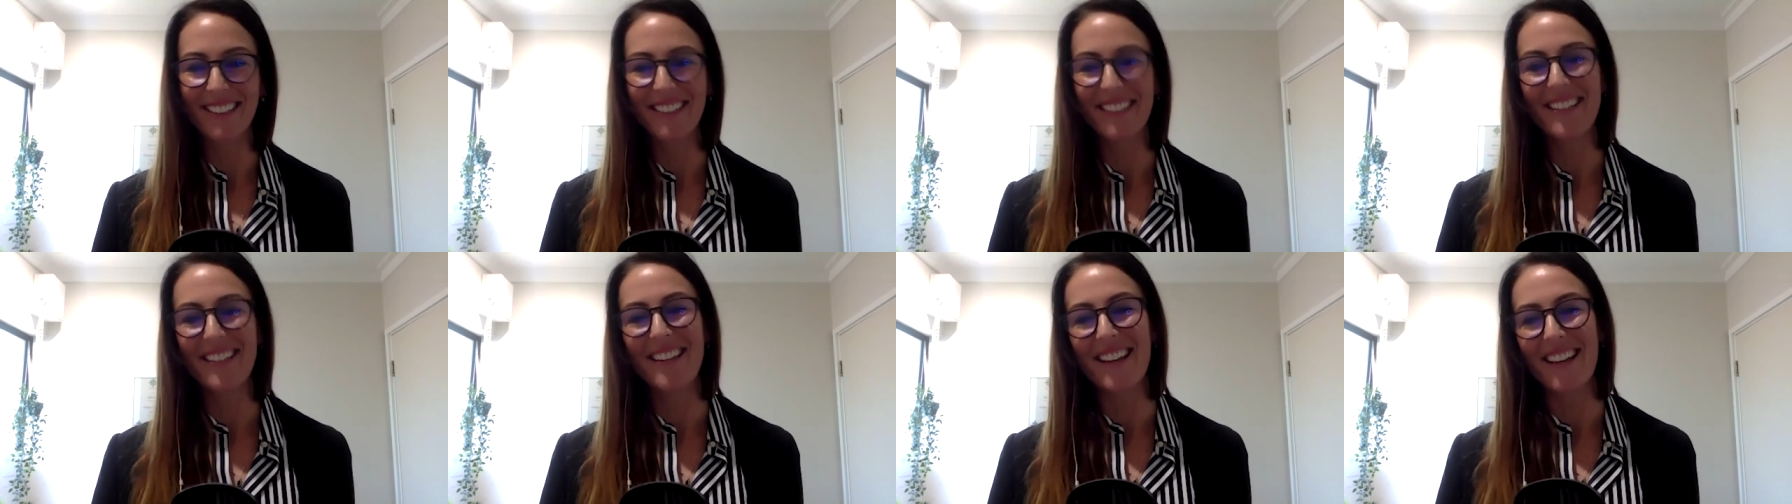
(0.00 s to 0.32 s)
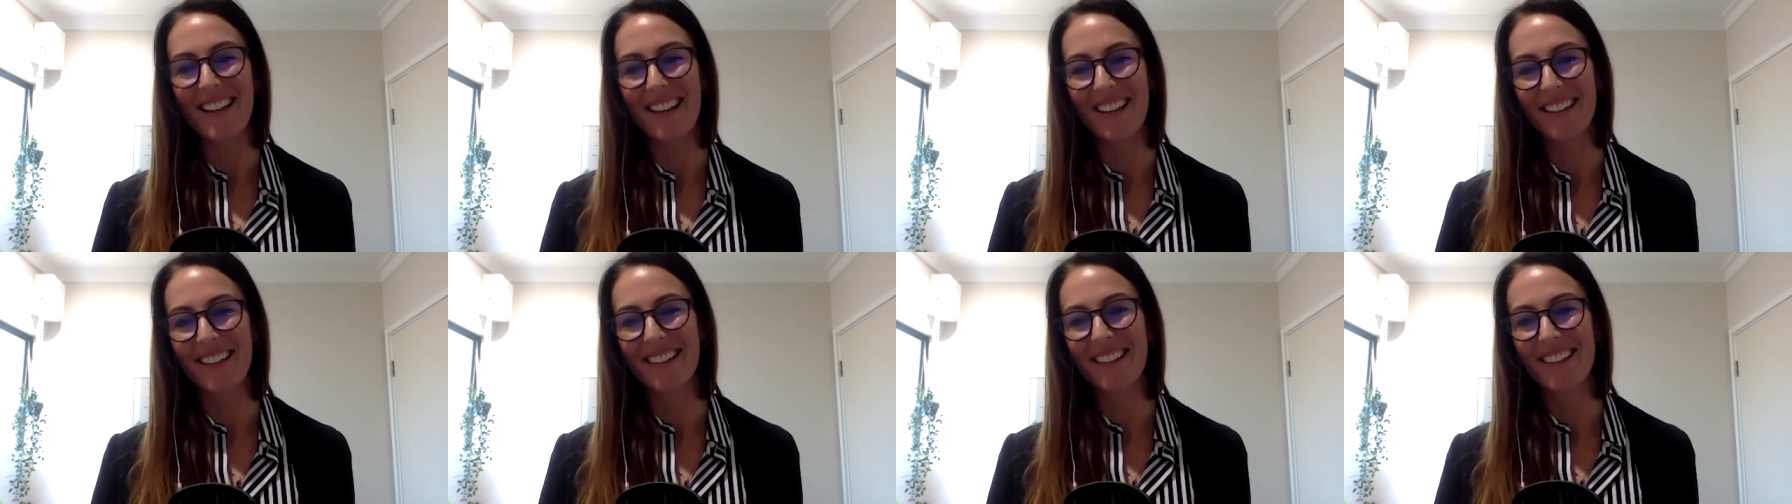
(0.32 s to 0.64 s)
Yeah.
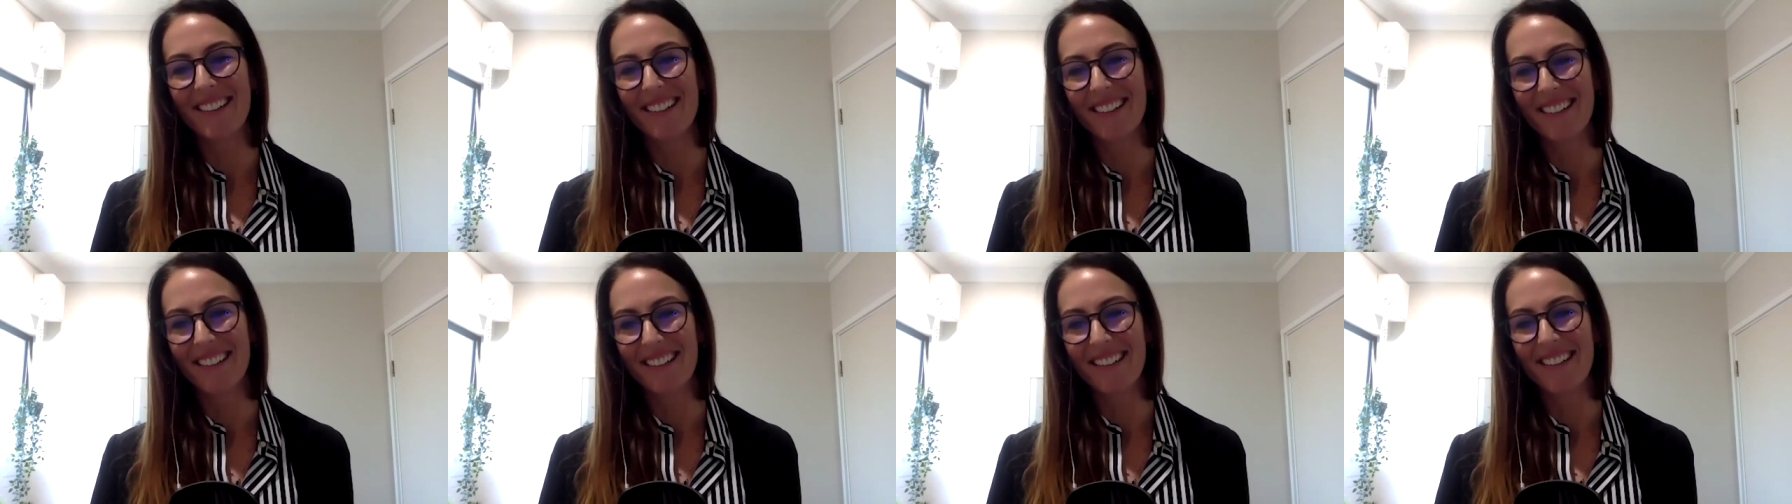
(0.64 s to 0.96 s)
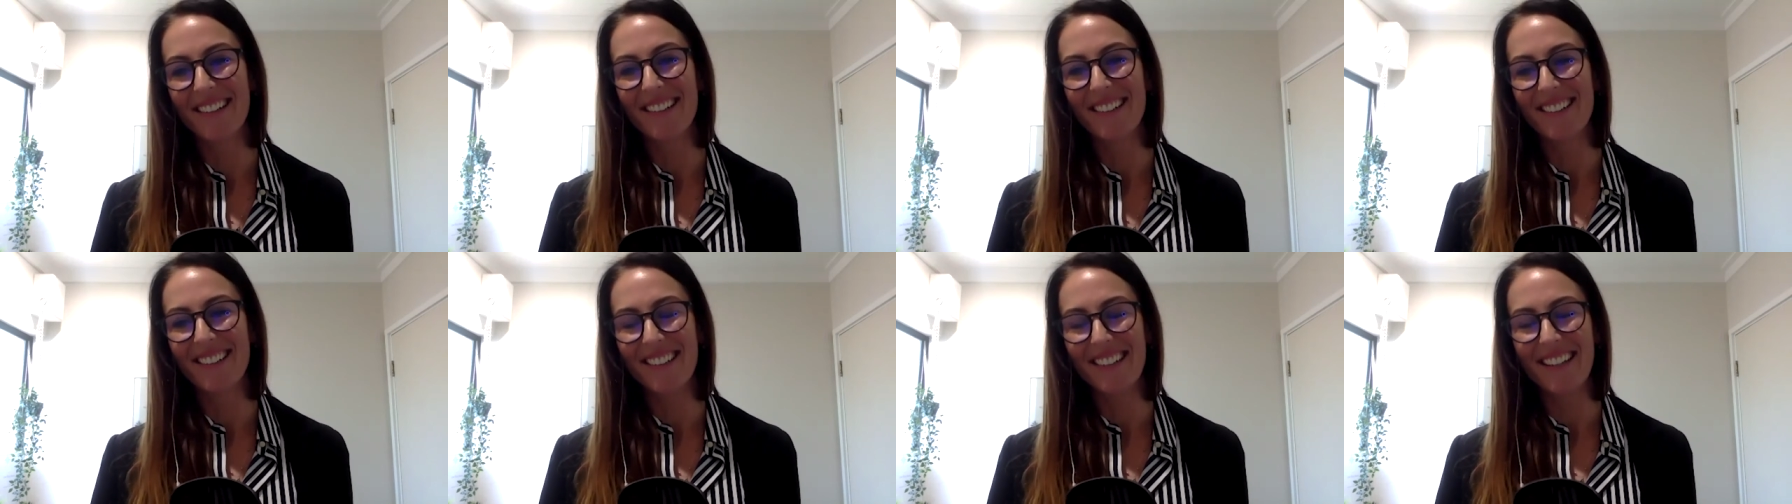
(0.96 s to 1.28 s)
Exactly.
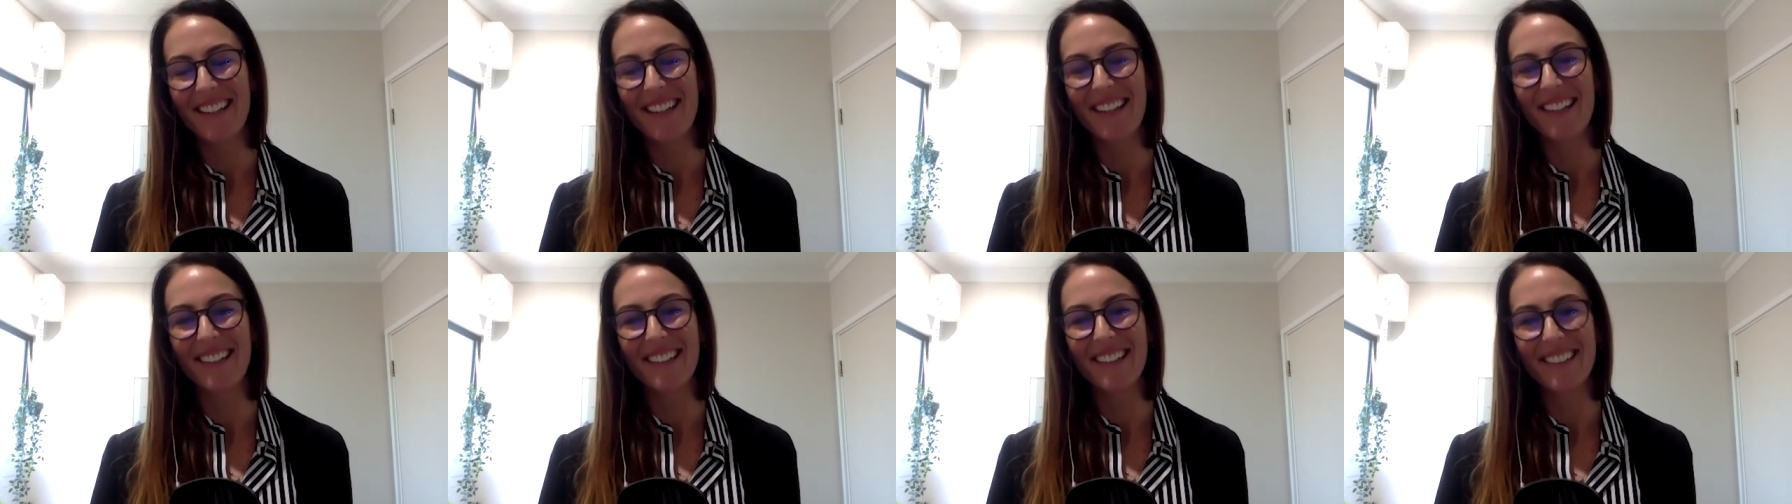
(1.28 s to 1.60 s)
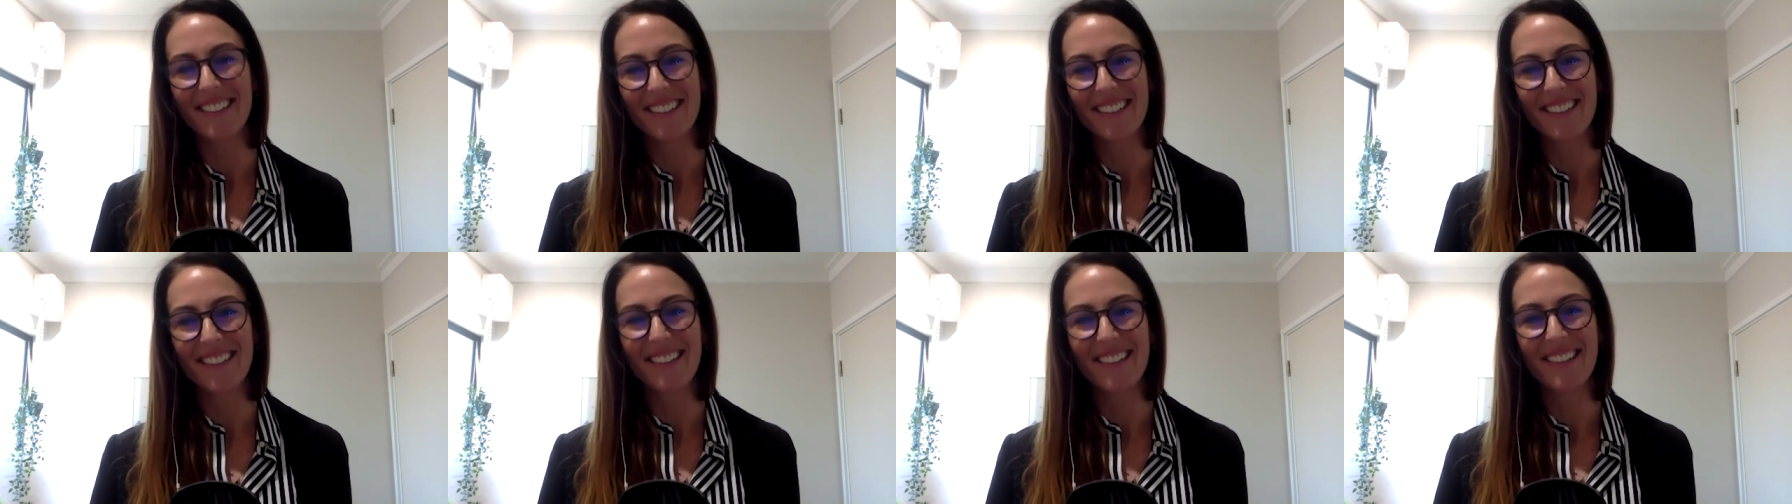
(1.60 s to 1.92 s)
Yeah.
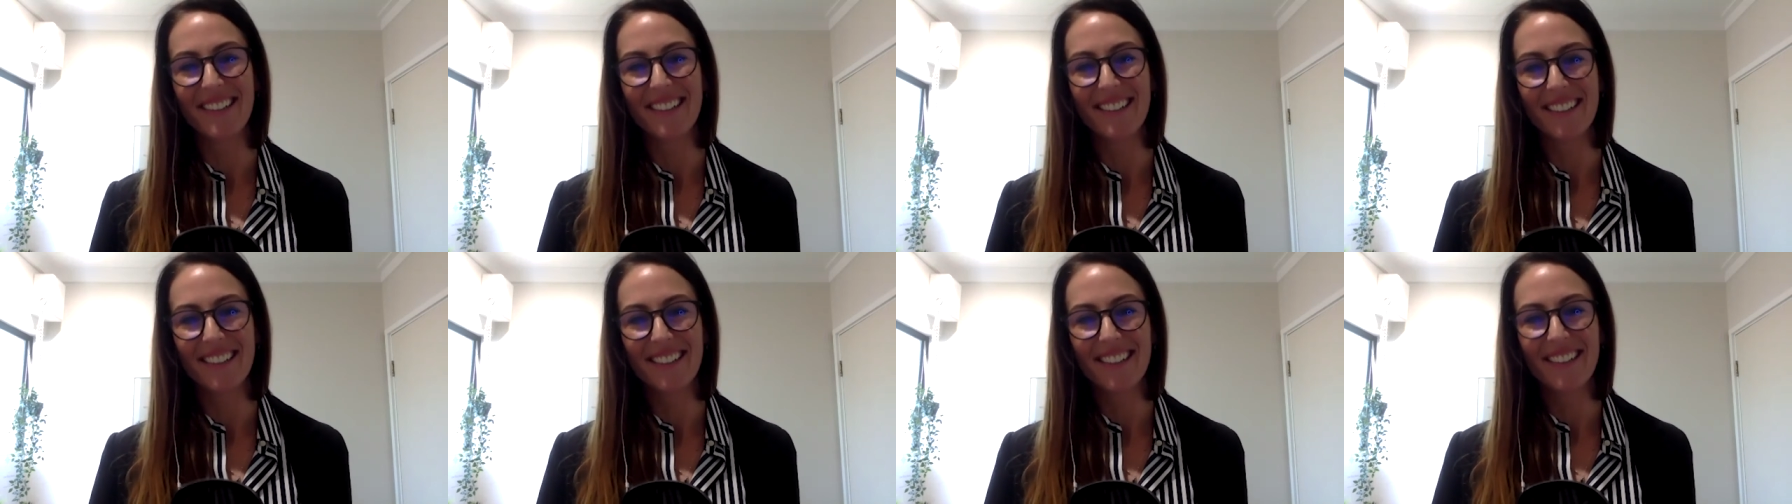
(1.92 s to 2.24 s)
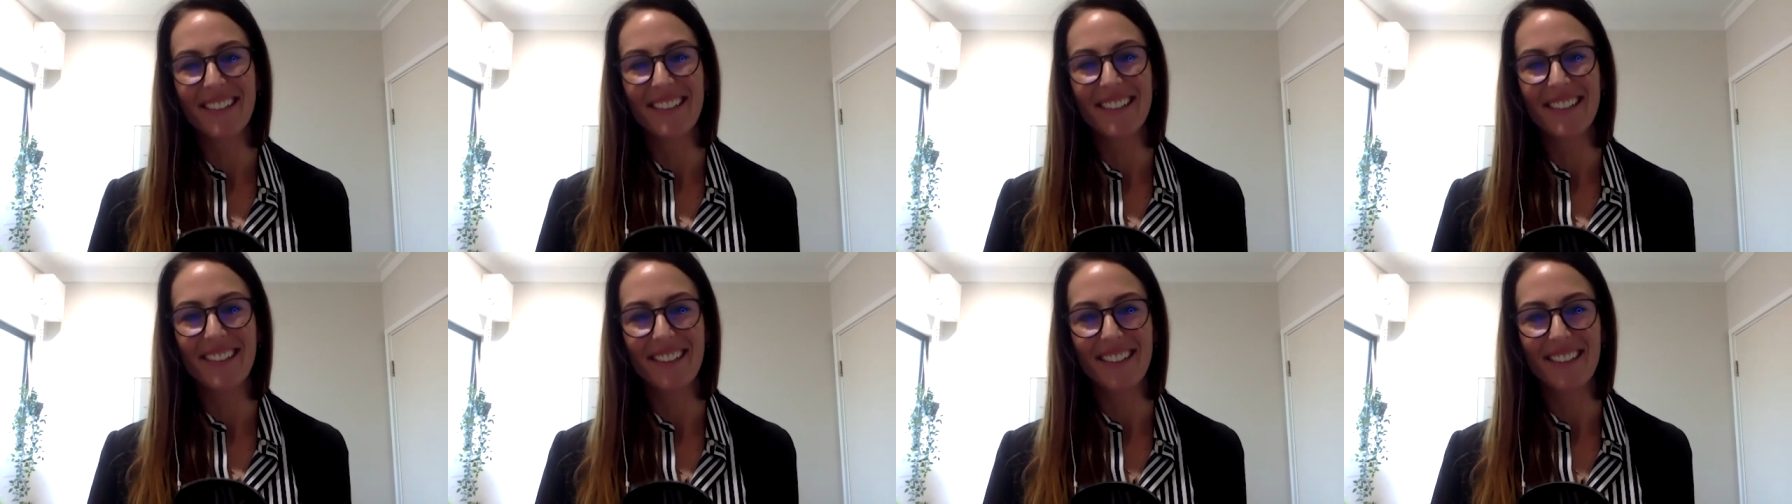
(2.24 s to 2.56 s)
Yeah.
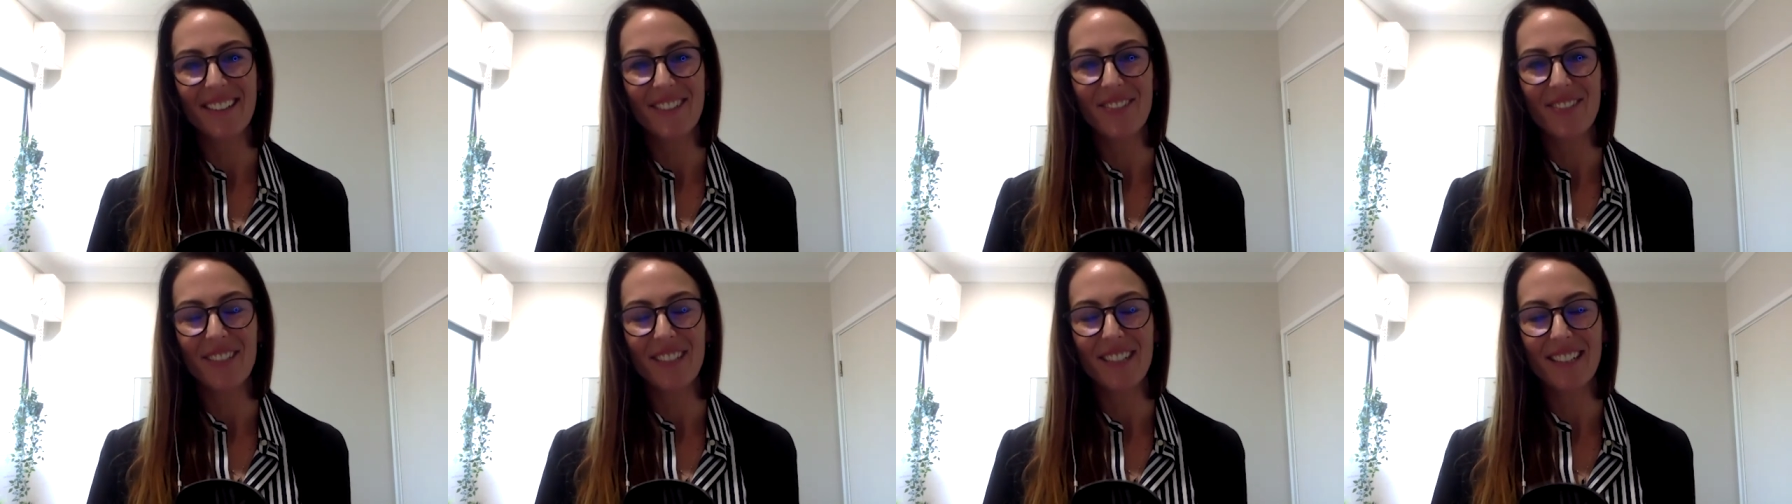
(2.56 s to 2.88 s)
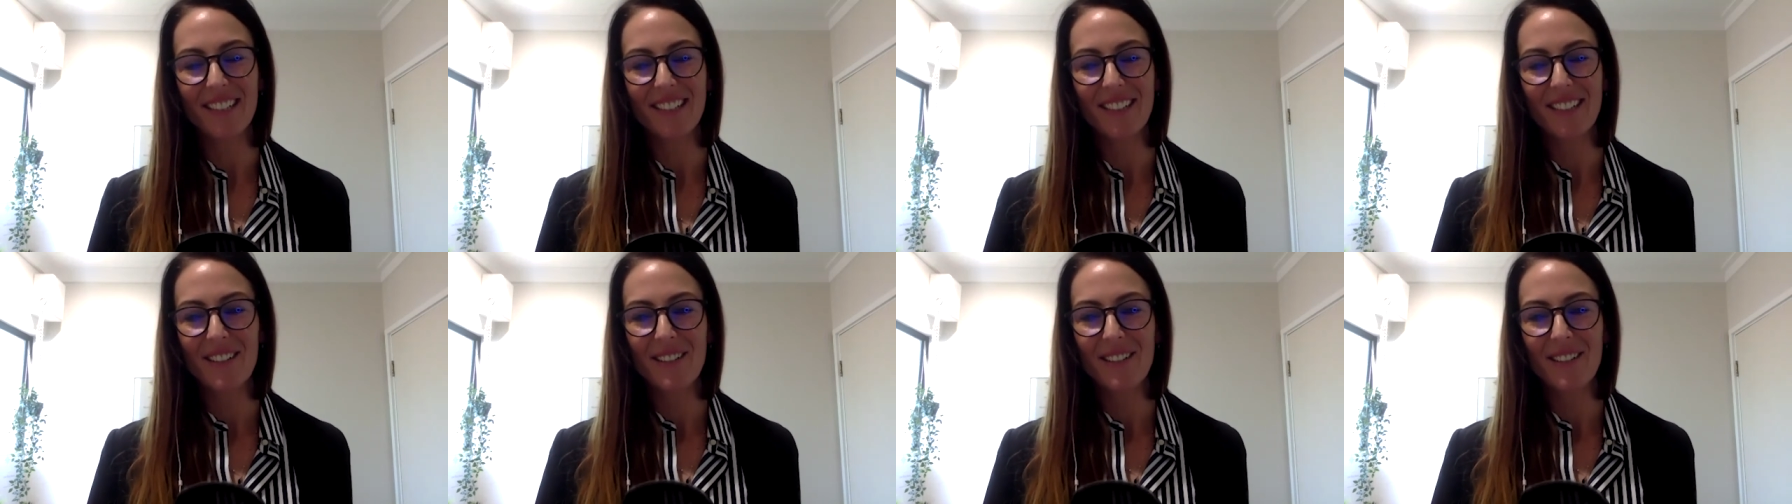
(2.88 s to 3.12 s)
I love it.